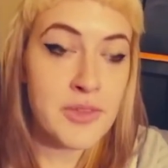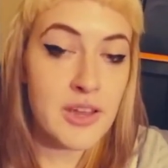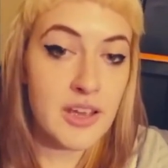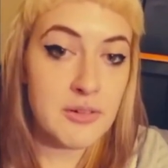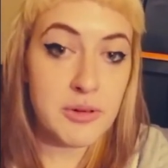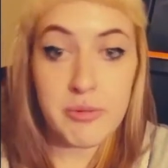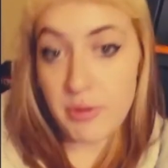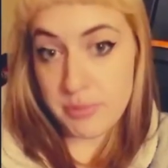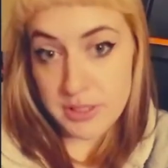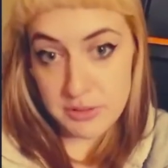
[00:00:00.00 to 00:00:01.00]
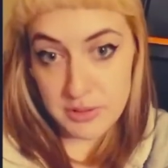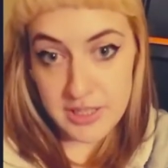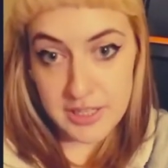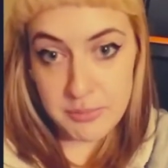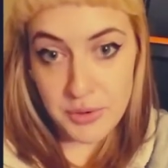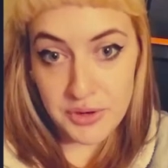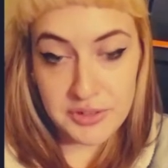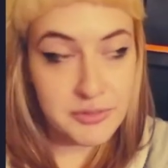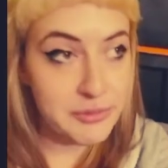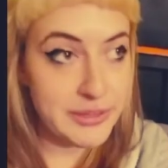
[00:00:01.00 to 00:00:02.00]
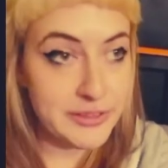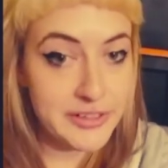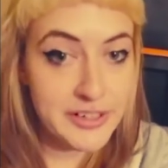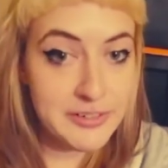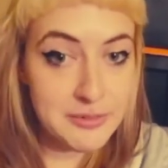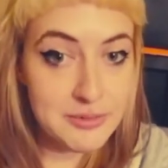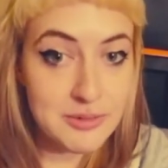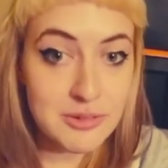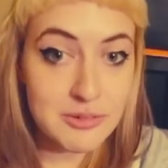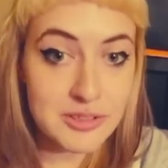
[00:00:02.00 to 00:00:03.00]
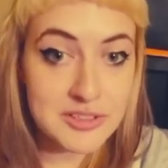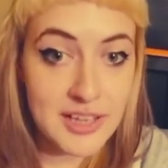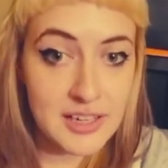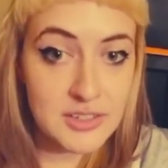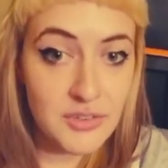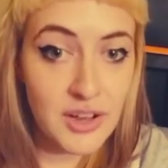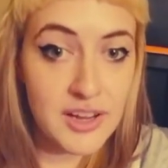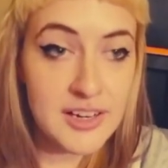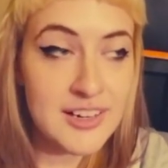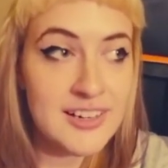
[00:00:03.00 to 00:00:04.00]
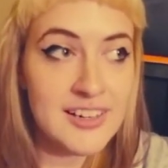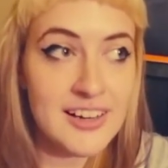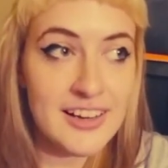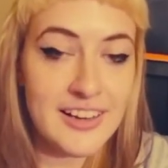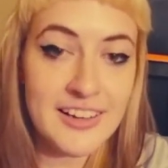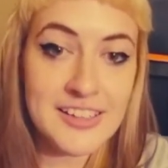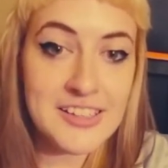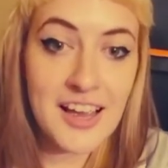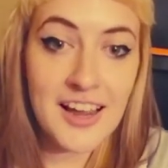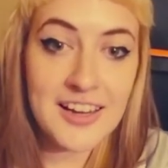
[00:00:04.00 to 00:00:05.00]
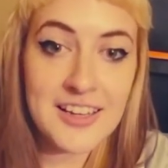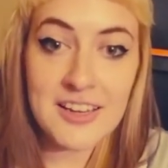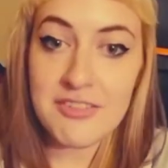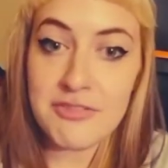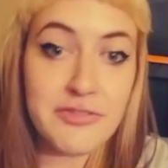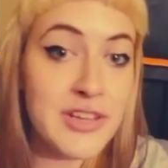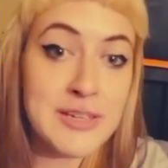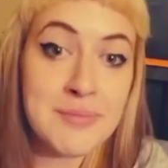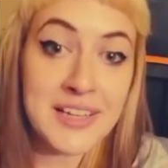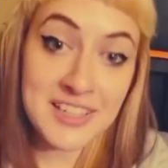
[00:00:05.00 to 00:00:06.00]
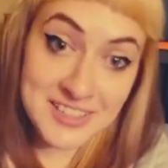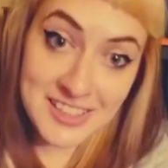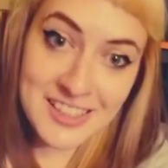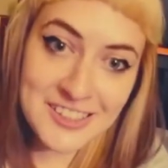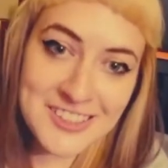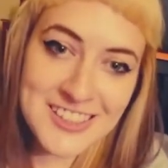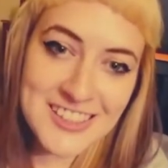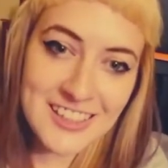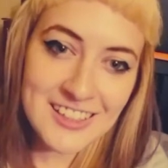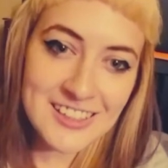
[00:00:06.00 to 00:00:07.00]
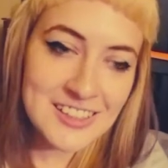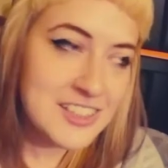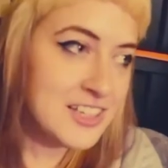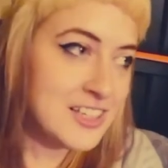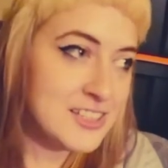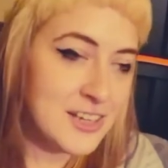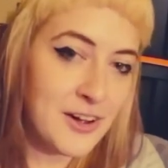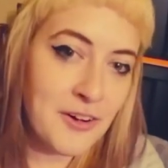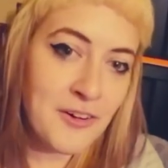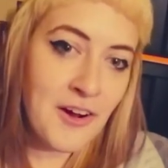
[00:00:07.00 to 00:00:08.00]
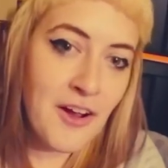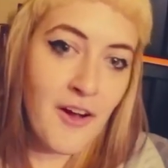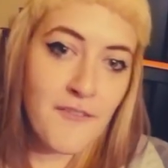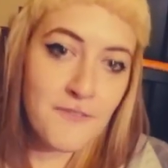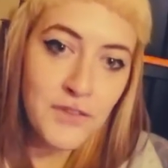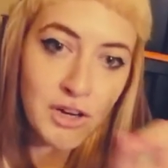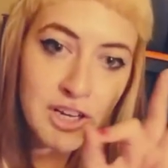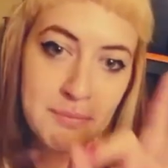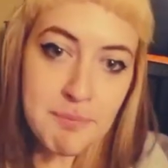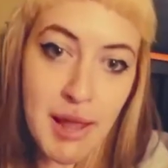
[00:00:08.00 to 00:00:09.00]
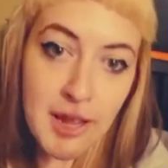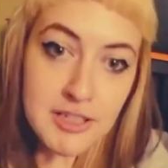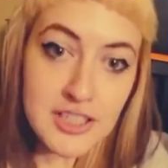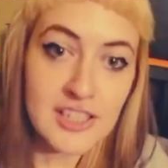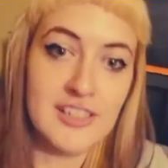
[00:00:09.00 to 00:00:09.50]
and we won't be doing anymore. We are done, we're satisfied, and I can fit in my kids' clothes. So, fucking mint.